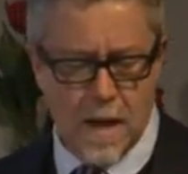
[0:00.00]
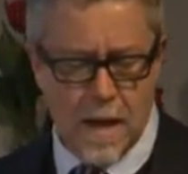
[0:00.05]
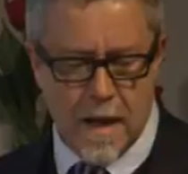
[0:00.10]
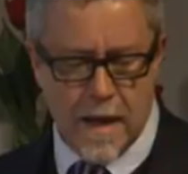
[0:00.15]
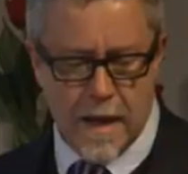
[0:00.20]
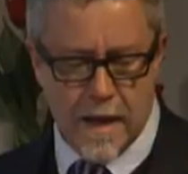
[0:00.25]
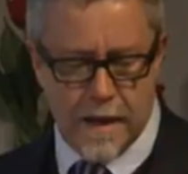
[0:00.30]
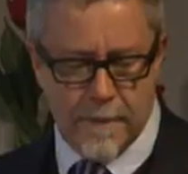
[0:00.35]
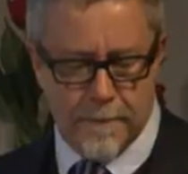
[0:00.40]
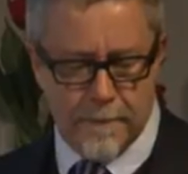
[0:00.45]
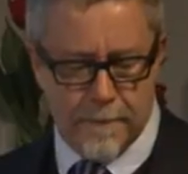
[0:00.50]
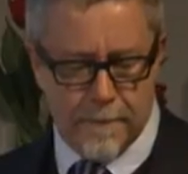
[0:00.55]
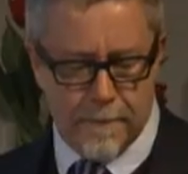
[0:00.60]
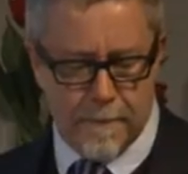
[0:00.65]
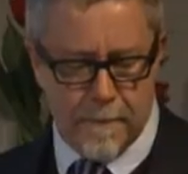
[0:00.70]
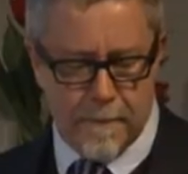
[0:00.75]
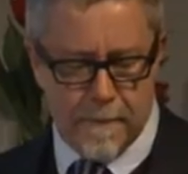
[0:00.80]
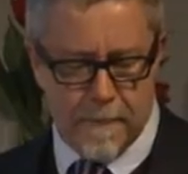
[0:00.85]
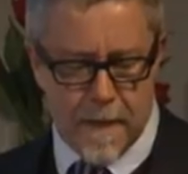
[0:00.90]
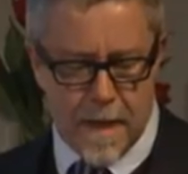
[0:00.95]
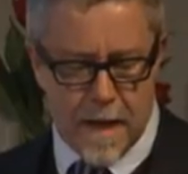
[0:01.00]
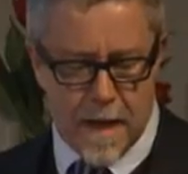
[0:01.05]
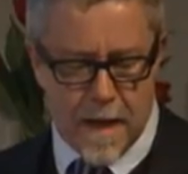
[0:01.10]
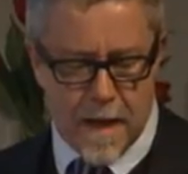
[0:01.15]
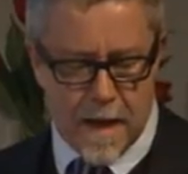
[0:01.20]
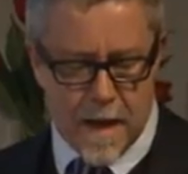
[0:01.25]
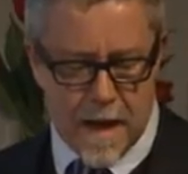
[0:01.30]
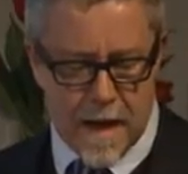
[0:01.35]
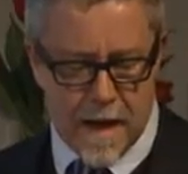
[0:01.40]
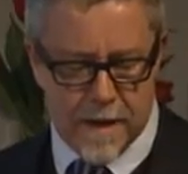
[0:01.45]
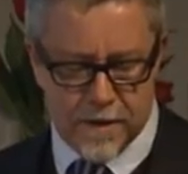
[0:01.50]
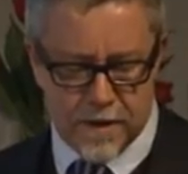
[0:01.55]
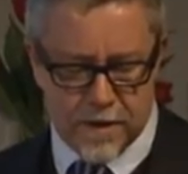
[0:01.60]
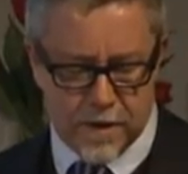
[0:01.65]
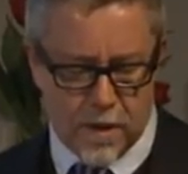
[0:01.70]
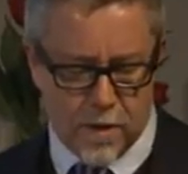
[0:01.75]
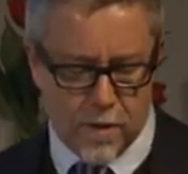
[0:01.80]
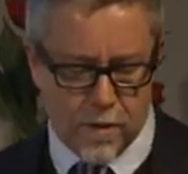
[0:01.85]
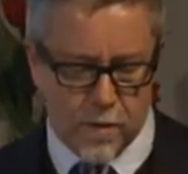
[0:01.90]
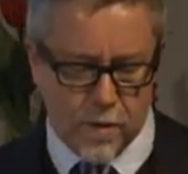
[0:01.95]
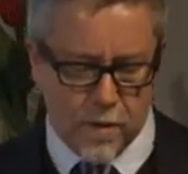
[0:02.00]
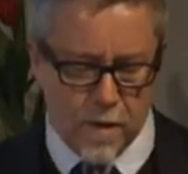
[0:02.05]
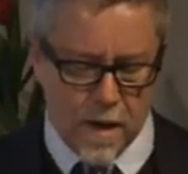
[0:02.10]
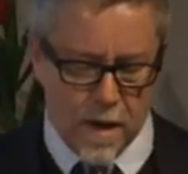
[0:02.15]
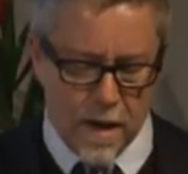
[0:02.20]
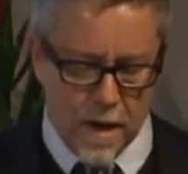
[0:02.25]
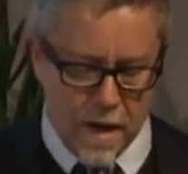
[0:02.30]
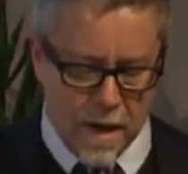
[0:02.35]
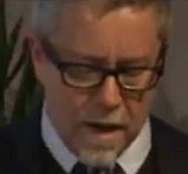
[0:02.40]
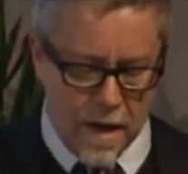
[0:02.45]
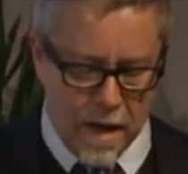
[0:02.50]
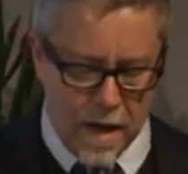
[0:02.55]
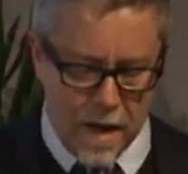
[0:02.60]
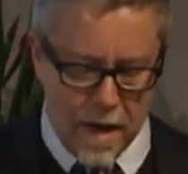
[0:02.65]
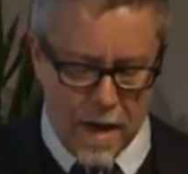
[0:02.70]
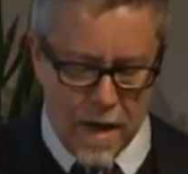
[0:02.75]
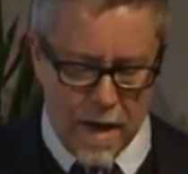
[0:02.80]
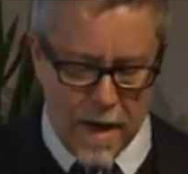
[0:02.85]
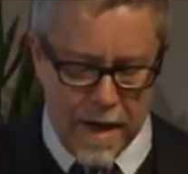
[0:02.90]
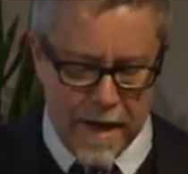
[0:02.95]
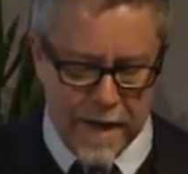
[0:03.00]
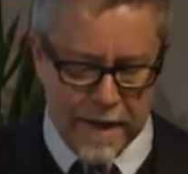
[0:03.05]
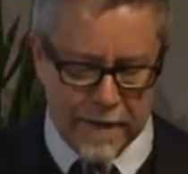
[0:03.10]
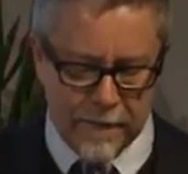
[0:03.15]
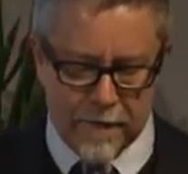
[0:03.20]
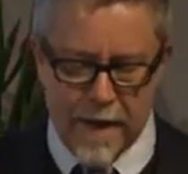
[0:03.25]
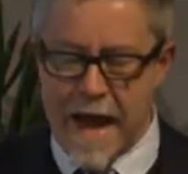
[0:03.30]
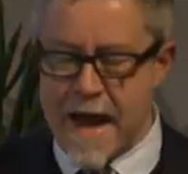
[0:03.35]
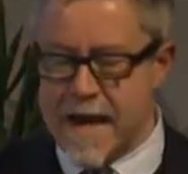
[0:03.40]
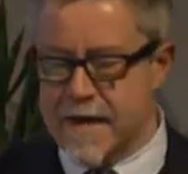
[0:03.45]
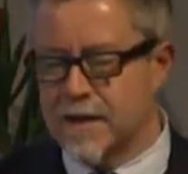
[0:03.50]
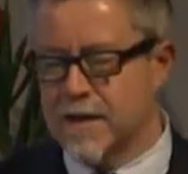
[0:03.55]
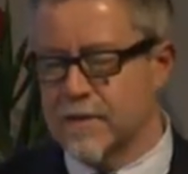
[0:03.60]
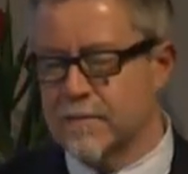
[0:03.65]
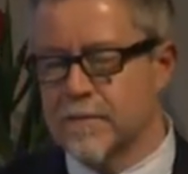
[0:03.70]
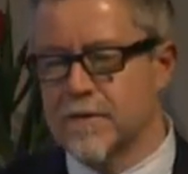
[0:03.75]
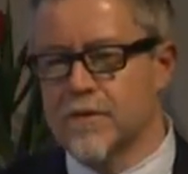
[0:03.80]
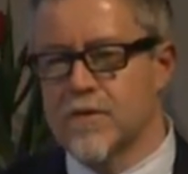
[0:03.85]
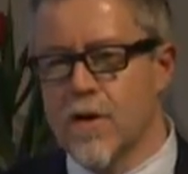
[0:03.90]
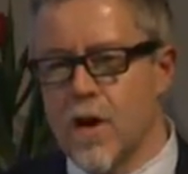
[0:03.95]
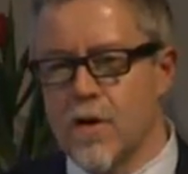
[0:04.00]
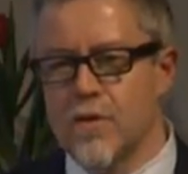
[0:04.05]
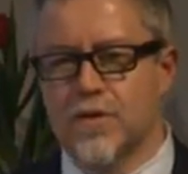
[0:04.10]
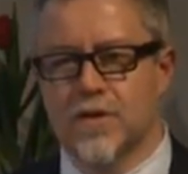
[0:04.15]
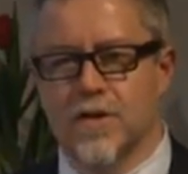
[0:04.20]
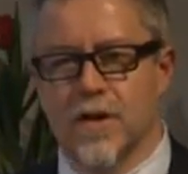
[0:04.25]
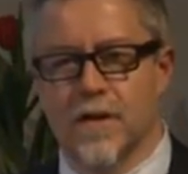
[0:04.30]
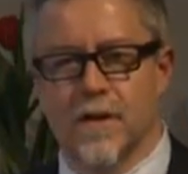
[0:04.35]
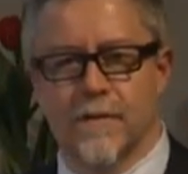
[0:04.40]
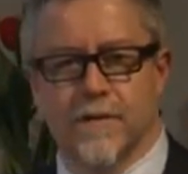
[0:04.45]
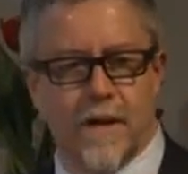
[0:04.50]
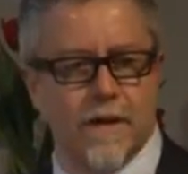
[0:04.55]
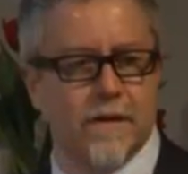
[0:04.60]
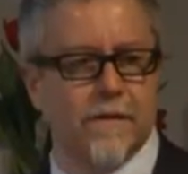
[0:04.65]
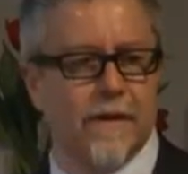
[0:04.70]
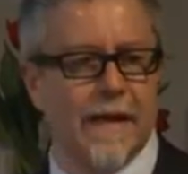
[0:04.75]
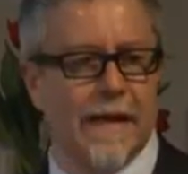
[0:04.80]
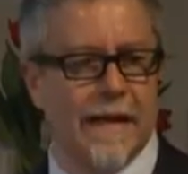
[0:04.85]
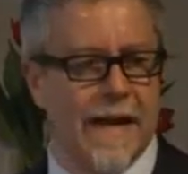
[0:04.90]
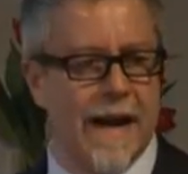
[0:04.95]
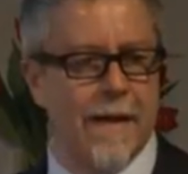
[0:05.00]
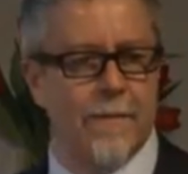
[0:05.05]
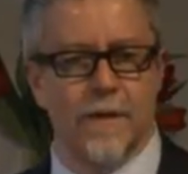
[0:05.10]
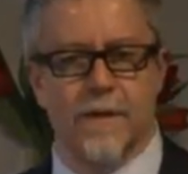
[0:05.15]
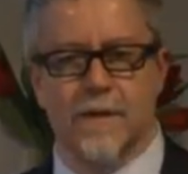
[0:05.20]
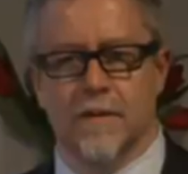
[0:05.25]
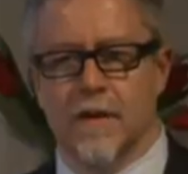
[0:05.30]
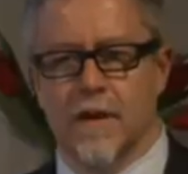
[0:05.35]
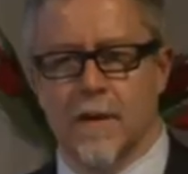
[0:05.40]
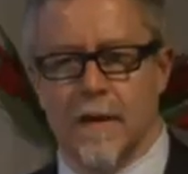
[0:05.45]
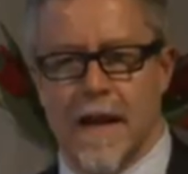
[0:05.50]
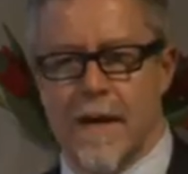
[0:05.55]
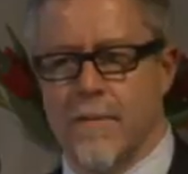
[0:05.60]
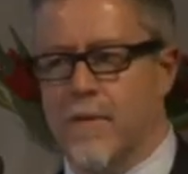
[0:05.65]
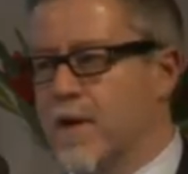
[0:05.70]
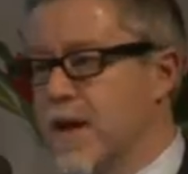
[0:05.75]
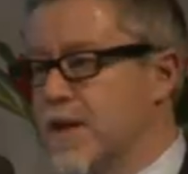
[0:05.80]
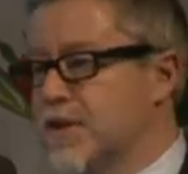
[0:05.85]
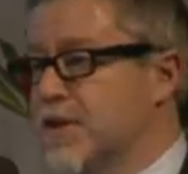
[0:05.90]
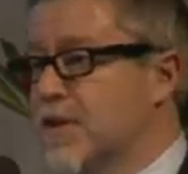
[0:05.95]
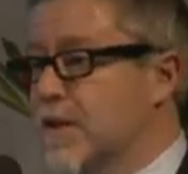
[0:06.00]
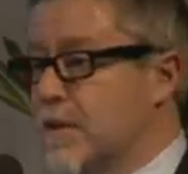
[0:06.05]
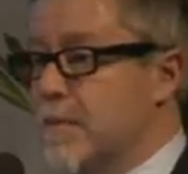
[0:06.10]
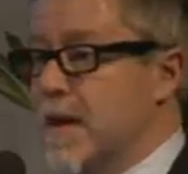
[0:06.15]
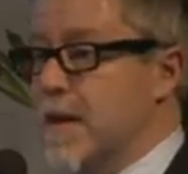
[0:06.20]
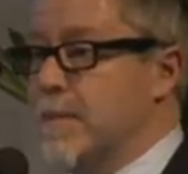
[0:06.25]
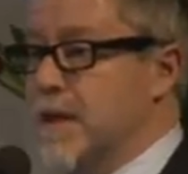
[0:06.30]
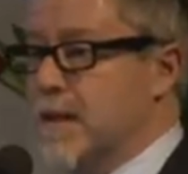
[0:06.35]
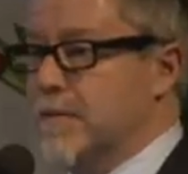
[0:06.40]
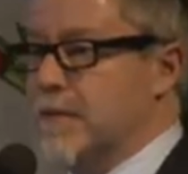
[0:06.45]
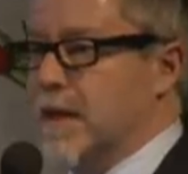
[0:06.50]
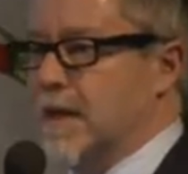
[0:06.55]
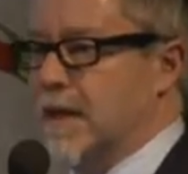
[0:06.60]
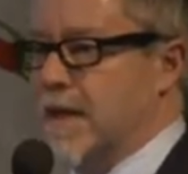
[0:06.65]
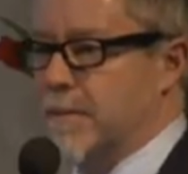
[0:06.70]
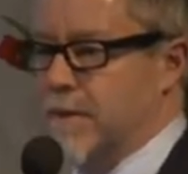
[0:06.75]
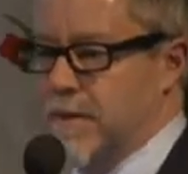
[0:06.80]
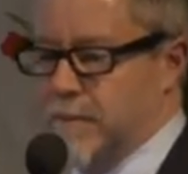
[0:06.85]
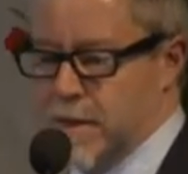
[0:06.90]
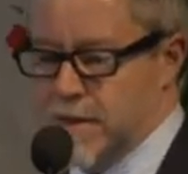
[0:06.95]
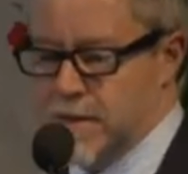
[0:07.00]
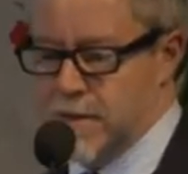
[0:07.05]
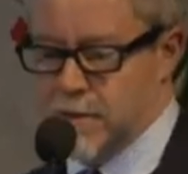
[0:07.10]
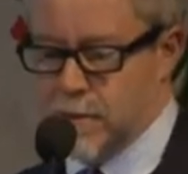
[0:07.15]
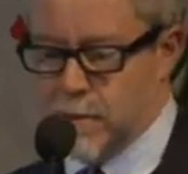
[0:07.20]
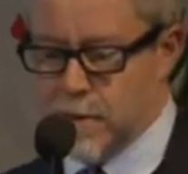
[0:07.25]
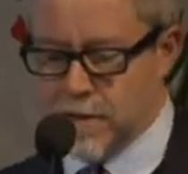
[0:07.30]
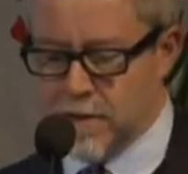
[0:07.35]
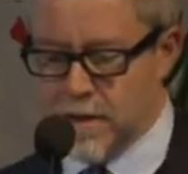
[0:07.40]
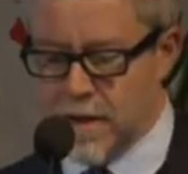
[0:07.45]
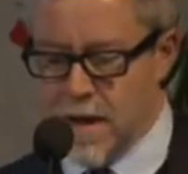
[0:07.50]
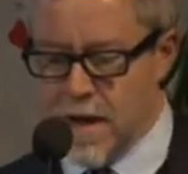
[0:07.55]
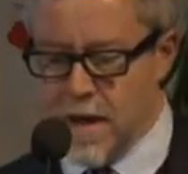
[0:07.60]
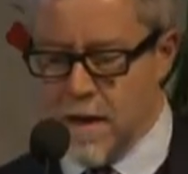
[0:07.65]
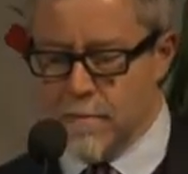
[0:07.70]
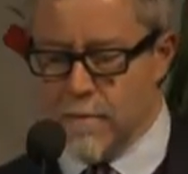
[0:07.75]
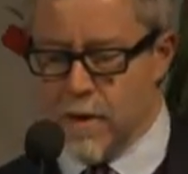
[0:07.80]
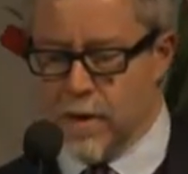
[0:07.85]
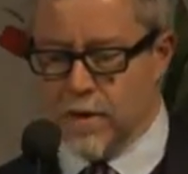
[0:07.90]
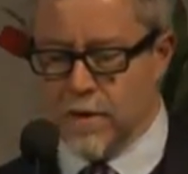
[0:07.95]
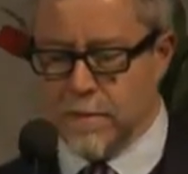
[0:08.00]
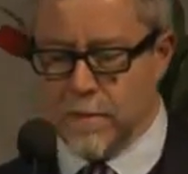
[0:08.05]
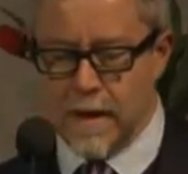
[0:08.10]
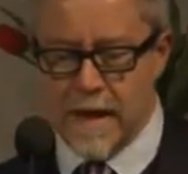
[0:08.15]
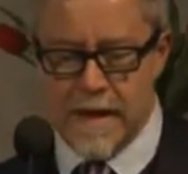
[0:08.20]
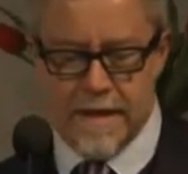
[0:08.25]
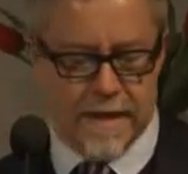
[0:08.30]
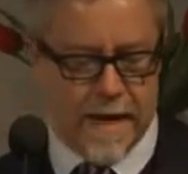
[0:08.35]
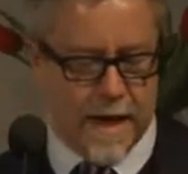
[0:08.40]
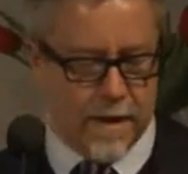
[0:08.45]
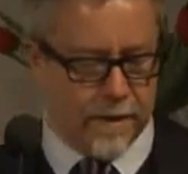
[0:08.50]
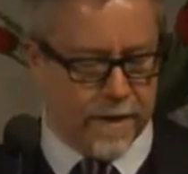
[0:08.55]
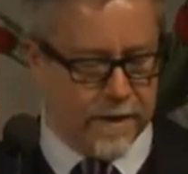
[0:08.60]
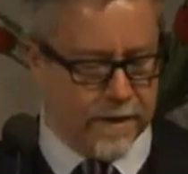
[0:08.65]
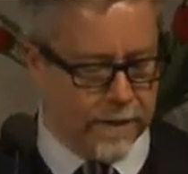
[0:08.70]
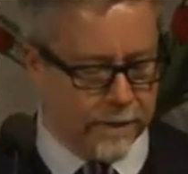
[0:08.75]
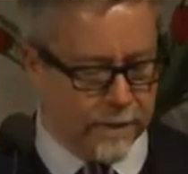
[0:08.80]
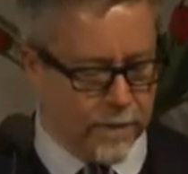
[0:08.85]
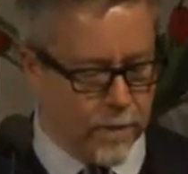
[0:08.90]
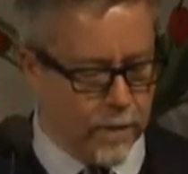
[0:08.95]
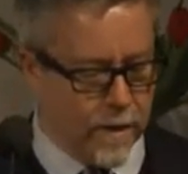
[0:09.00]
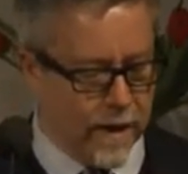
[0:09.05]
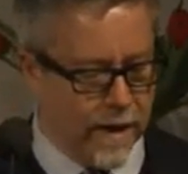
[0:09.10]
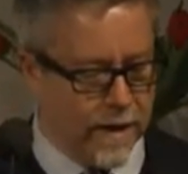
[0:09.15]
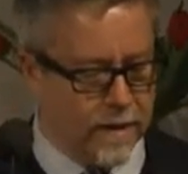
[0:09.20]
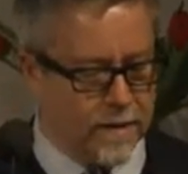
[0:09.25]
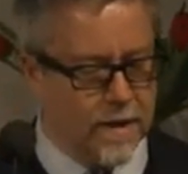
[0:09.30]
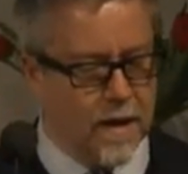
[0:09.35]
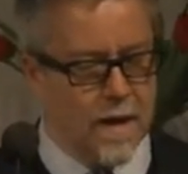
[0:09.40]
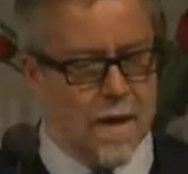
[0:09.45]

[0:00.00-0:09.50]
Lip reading: And so that notion of kind of collaboration and maybe even collaborative business models plays out in different ways.